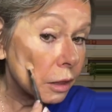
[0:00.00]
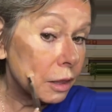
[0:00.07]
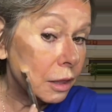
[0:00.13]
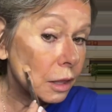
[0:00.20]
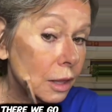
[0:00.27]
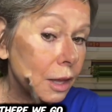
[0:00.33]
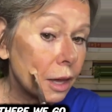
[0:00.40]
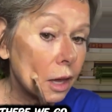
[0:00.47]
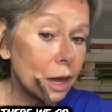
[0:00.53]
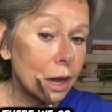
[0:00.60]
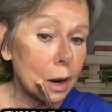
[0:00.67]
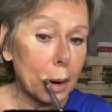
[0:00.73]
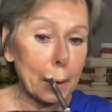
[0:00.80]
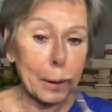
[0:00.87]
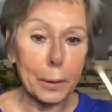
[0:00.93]

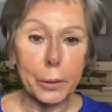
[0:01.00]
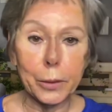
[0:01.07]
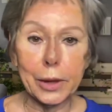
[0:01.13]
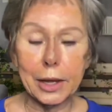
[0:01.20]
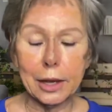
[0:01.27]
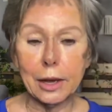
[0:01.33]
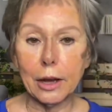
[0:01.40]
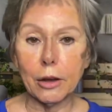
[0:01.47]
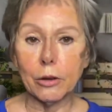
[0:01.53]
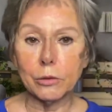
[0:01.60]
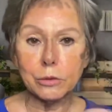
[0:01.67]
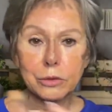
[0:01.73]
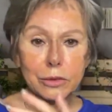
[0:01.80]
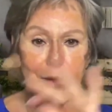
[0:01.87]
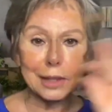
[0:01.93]
There we
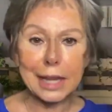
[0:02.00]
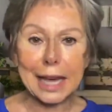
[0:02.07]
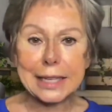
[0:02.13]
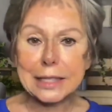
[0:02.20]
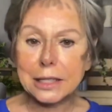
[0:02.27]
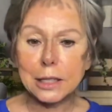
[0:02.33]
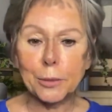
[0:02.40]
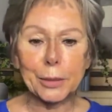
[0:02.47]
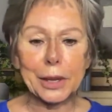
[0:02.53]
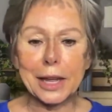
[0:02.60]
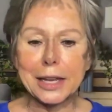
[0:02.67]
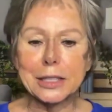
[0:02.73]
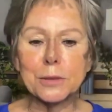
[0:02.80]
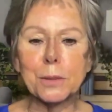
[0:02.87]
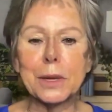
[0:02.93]
go. That's the
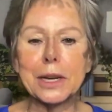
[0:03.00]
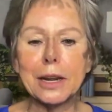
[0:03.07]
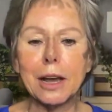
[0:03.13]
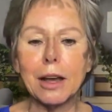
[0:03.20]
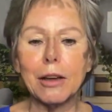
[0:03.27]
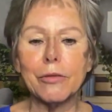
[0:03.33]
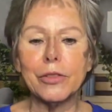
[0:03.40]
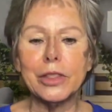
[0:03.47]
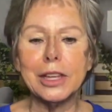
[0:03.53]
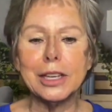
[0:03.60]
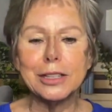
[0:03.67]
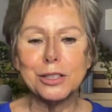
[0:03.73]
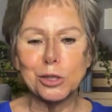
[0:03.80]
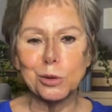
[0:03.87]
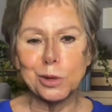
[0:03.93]
placement of
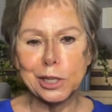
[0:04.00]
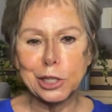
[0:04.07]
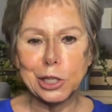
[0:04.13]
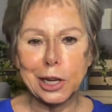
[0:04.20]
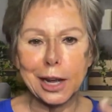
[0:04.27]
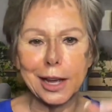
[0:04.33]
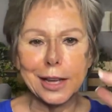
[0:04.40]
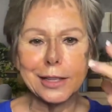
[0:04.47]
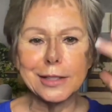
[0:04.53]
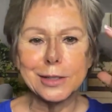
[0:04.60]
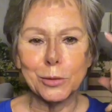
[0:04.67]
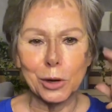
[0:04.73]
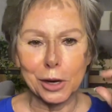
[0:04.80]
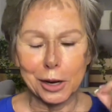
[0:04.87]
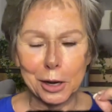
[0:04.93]
these 3
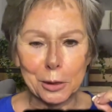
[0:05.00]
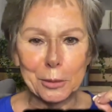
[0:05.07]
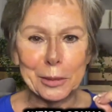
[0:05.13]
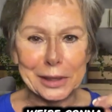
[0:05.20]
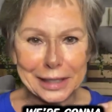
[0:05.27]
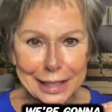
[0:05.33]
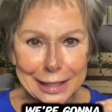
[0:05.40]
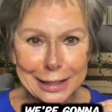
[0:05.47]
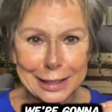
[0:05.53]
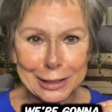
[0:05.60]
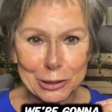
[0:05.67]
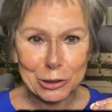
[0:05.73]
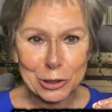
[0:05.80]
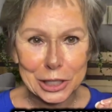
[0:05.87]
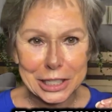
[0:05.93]
shades. We're going to blend
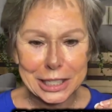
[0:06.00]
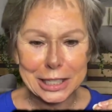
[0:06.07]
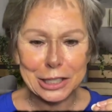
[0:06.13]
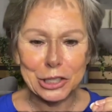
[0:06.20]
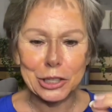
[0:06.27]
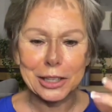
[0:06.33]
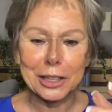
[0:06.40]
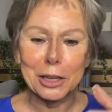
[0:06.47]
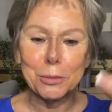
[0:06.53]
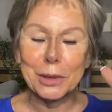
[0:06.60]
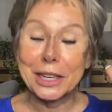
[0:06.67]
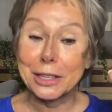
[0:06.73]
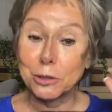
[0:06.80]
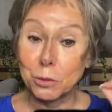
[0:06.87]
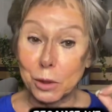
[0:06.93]
it strategically
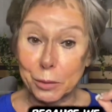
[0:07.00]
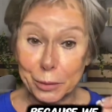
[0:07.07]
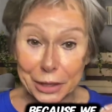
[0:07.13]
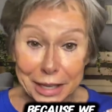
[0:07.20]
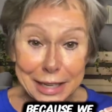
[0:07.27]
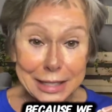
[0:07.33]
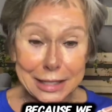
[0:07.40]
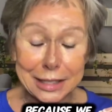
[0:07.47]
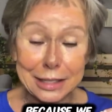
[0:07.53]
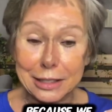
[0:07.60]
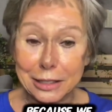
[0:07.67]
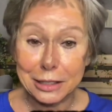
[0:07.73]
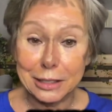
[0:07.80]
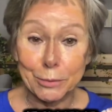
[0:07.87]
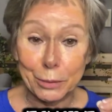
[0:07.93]
because we placed
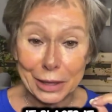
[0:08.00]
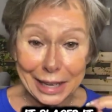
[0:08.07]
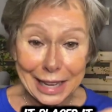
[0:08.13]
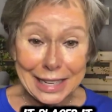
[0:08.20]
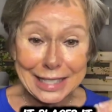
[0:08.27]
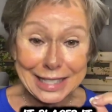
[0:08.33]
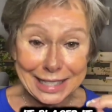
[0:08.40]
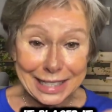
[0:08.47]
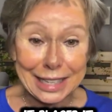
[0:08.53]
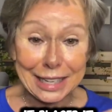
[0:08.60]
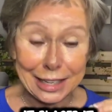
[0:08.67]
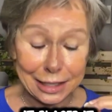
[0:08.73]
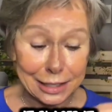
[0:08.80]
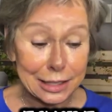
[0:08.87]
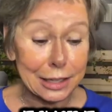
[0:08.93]

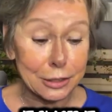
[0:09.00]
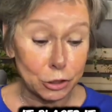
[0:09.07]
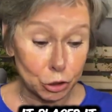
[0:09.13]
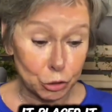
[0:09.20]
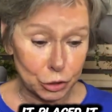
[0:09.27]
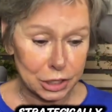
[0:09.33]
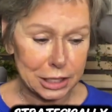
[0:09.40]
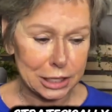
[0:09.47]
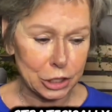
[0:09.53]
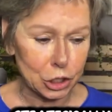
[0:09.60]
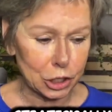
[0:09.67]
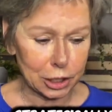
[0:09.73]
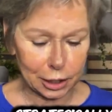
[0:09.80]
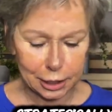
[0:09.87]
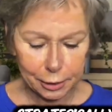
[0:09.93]
it
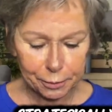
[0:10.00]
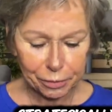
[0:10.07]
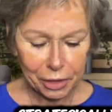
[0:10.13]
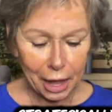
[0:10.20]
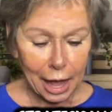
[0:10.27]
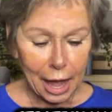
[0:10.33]
strategically.